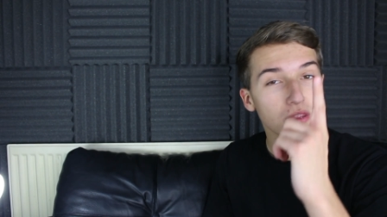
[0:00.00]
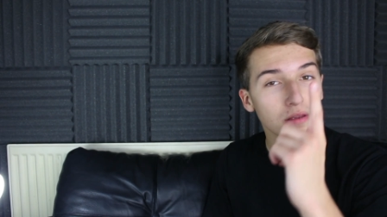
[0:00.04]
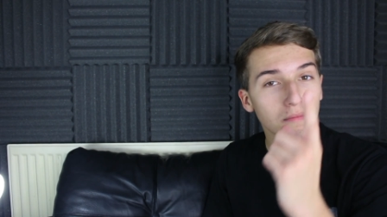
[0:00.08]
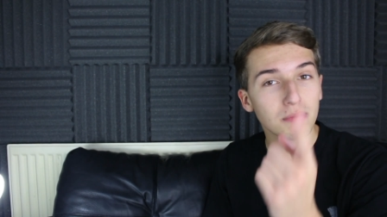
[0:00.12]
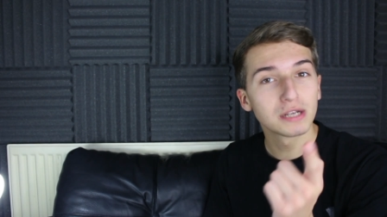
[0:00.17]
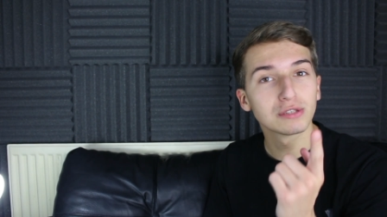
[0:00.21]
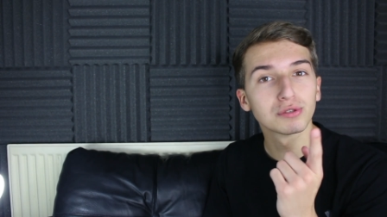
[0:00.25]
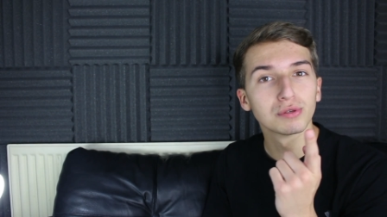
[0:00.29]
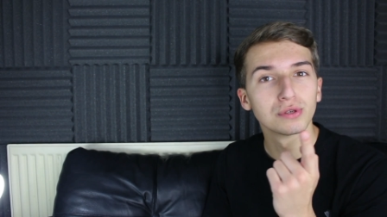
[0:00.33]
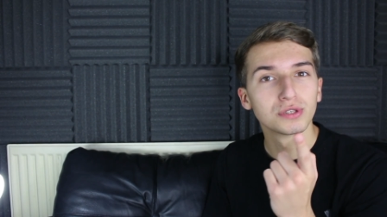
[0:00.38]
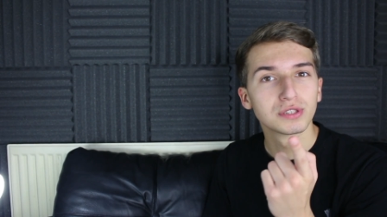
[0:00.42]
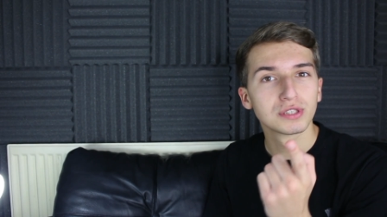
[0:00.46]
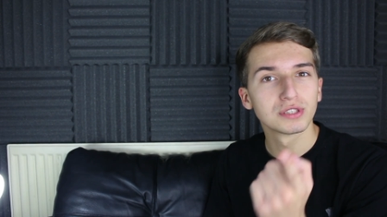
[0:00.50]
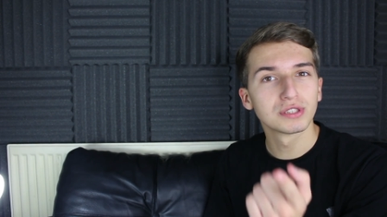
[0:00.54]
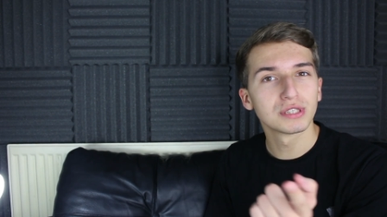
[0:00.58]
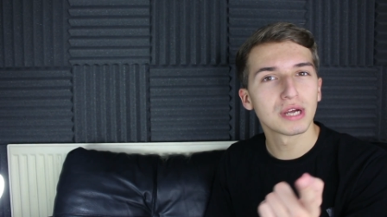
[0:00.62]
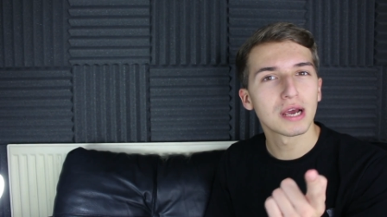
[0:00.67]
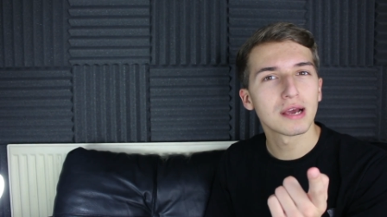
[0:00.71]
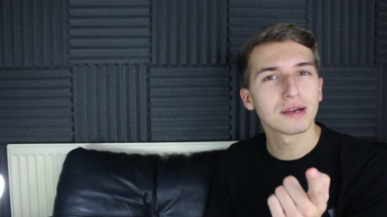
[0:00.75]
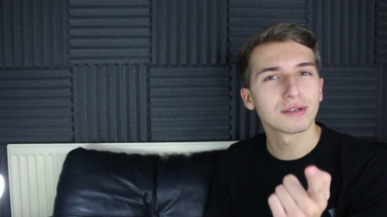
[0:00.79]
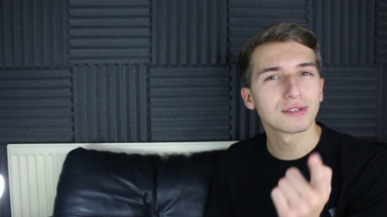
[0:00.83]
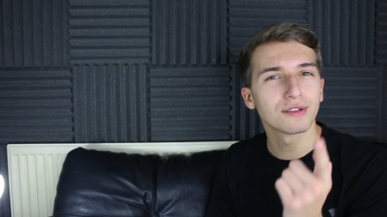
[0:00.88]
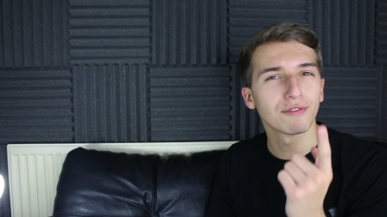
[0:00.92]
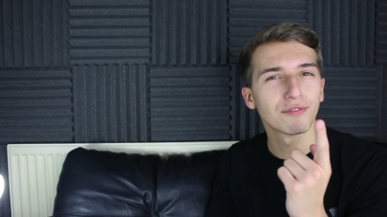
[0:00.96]
make sure you
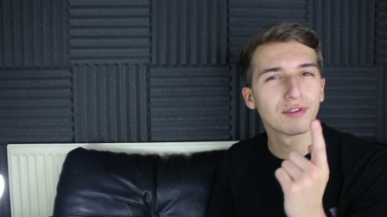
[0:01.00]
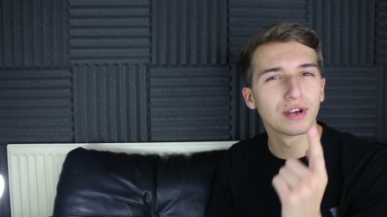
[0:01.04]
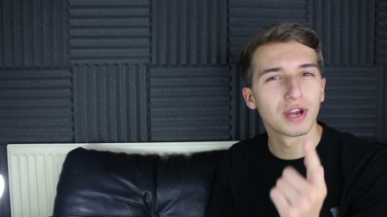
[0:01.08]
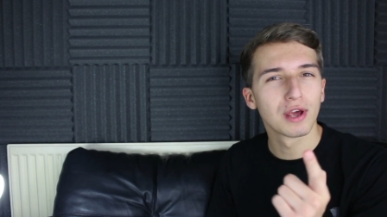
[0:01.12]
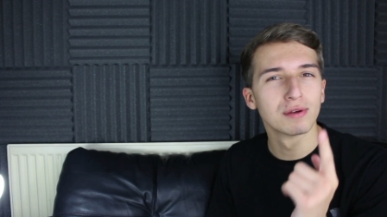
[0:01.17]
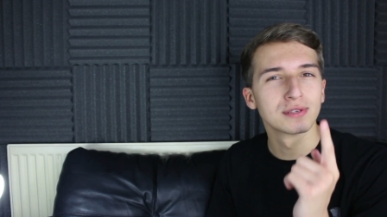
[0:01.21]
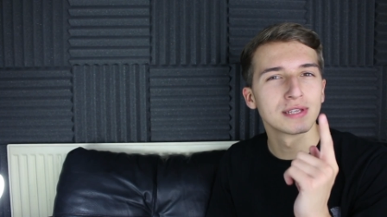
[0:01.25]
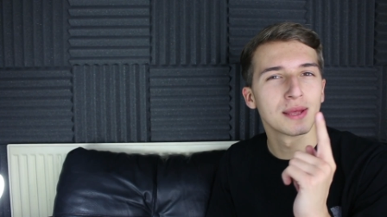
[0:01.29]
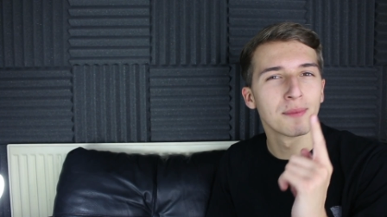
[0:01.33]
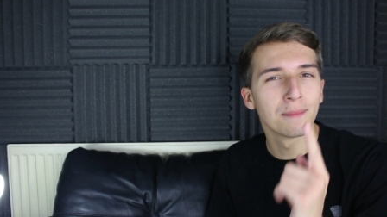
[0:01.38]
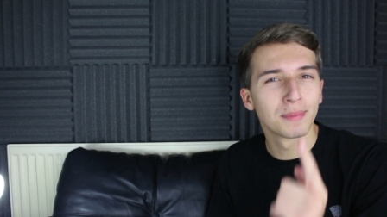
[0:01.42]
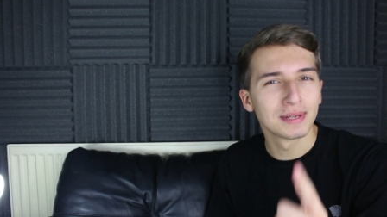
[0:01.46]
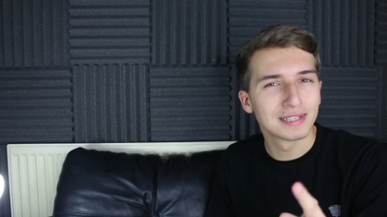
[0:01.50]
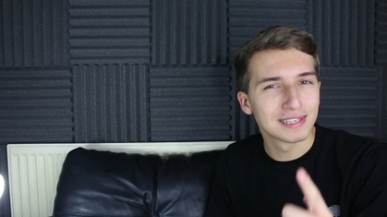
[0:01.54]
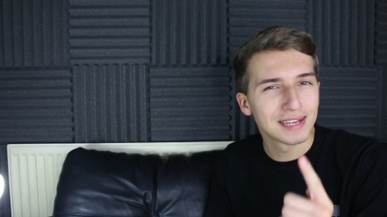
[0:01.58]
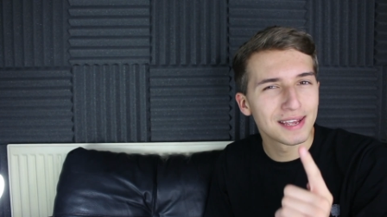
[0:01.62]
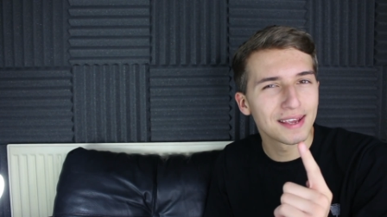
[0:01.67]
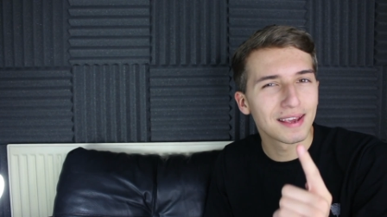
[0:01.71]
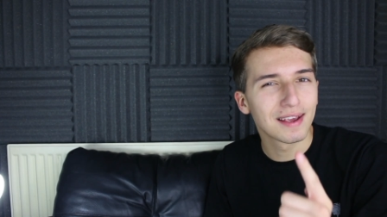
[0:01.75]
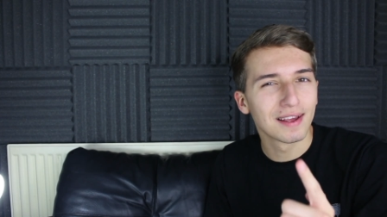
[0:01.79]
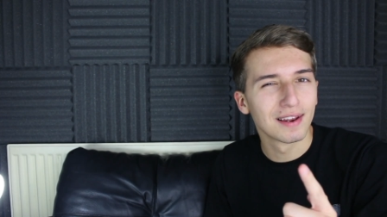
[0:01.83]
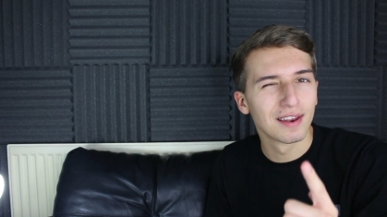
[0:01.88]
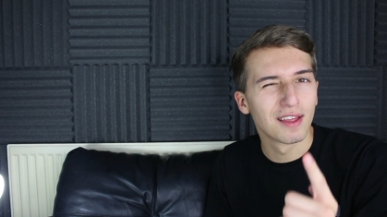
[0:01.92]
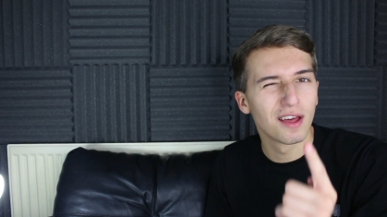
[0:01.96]
suggest videos in
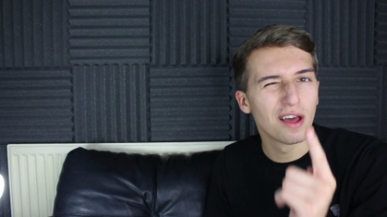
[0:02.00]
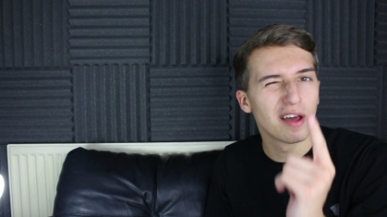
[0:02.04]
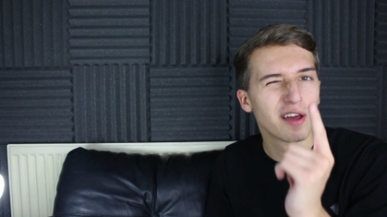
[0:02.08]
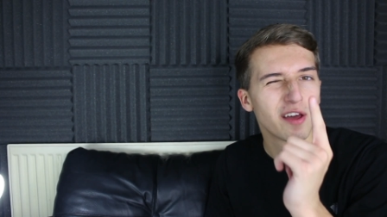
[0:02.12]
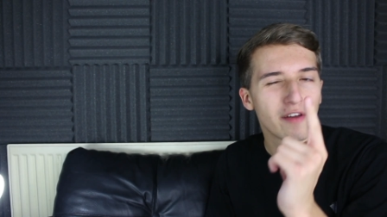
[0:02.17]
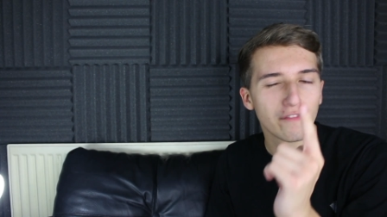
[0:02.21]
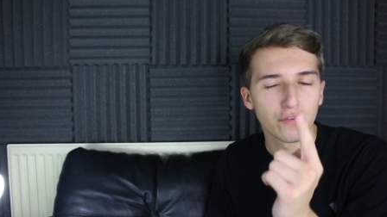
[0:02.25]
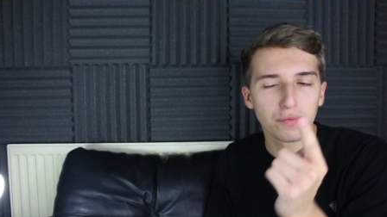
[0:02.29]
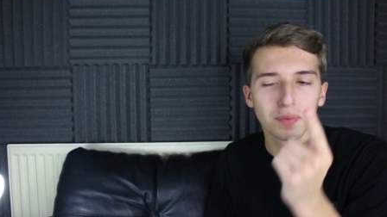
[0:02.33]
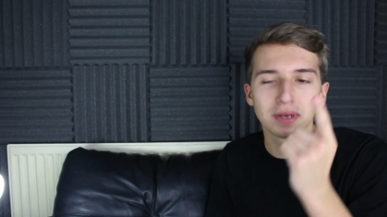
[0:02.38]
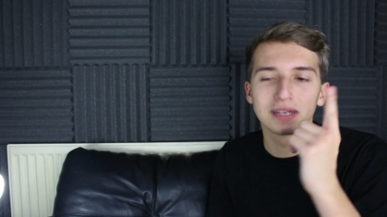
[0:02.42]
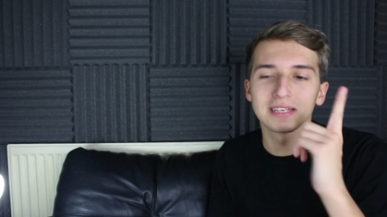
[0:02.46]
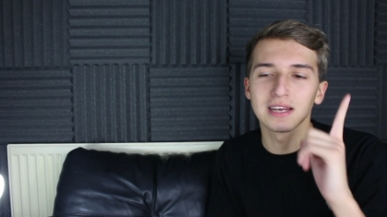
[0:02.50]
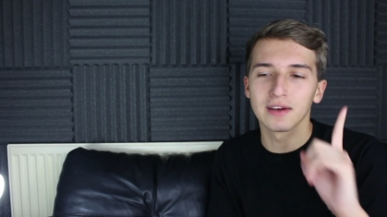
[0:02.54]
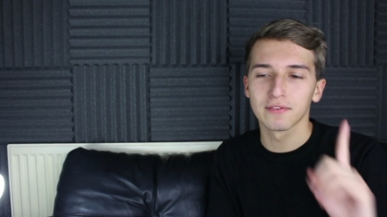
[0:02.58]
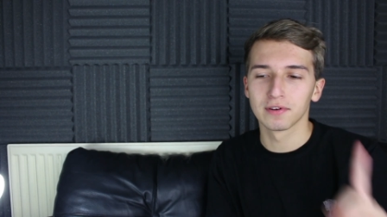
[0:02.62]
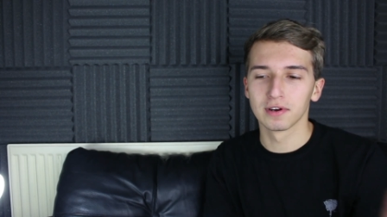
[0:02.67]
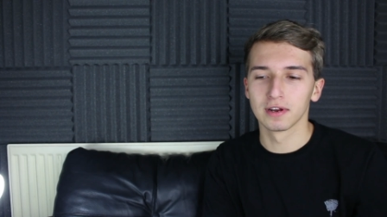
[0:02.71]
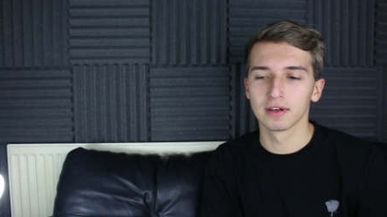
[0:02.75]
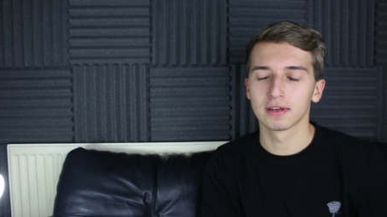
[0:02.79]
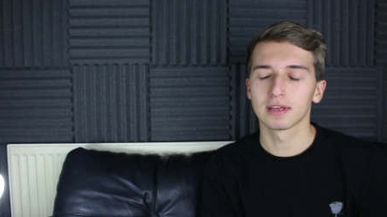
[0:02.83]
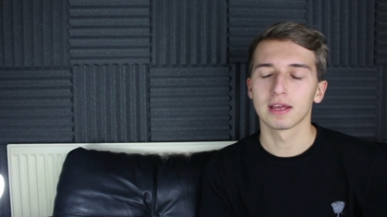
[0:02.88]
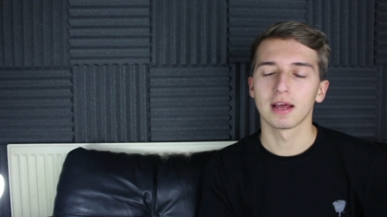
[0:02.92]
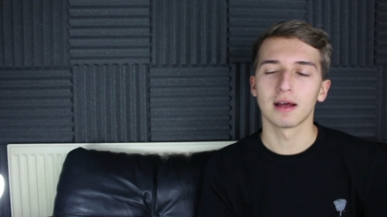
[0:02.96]
particular for me to have a
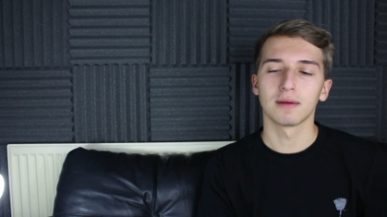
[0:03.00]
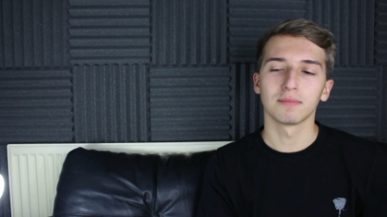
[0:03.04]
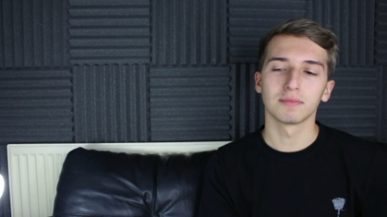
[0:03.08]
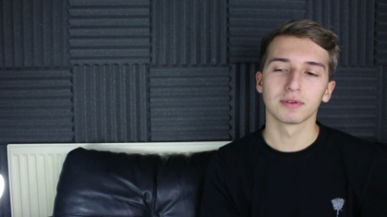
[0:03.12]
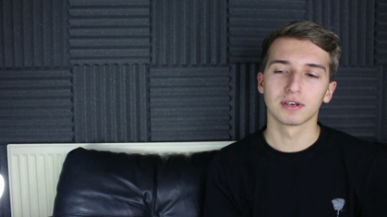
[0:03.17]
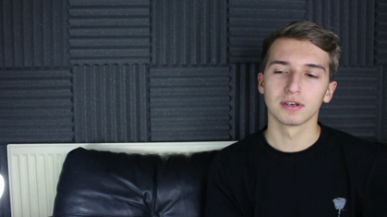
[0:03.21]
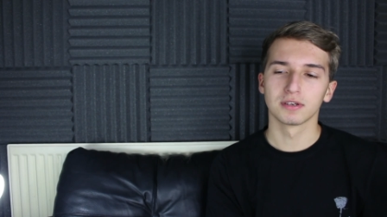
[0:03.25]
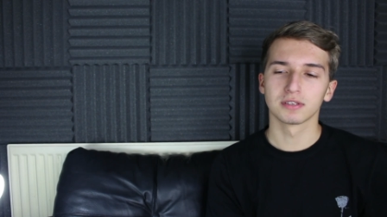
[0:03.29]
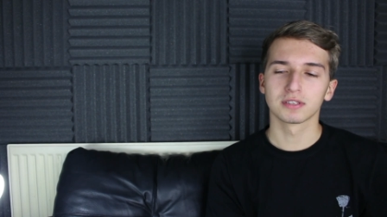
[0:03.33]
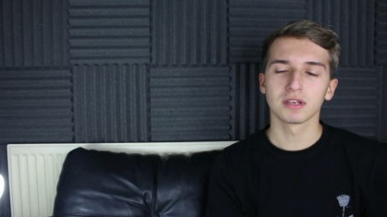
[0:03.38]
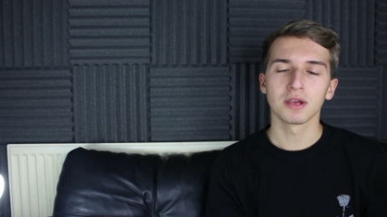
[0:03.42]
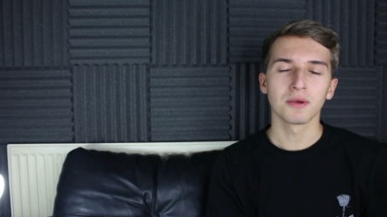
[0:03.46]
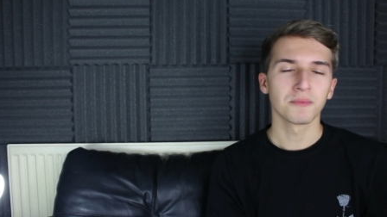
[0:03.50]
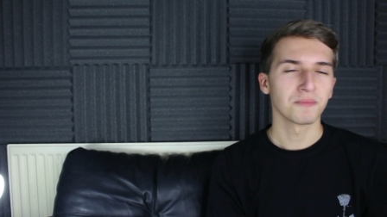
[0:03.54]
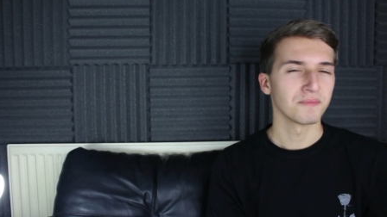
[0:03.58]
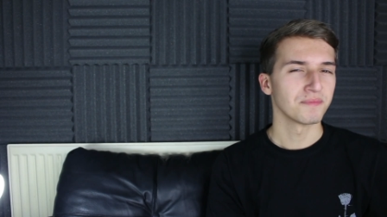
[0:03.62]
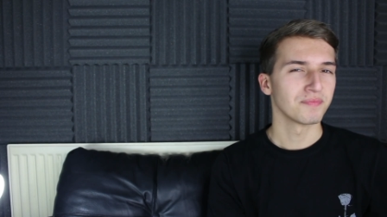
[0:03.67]
look at because